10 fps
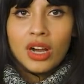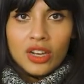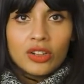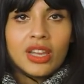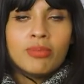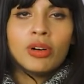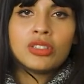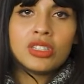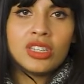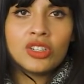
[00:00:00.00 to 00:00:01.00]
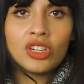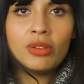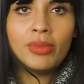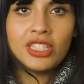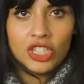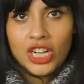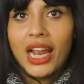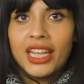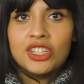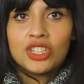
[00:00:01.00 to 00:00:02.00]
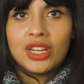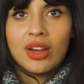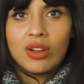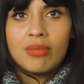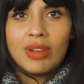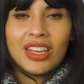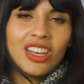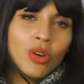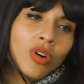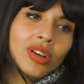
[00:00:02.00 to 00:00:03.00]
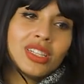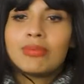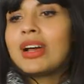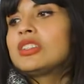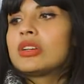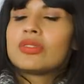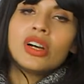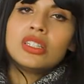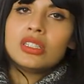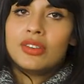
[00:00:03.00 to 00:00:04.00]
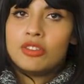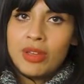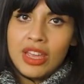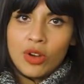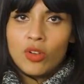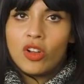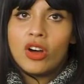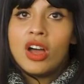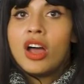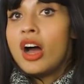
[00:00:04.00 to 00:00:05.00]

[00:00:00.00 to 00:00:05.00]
I look at imposter syndrome as a challenge now, and I'm like, you know what? It doesn't matter if I deserve to be here or not.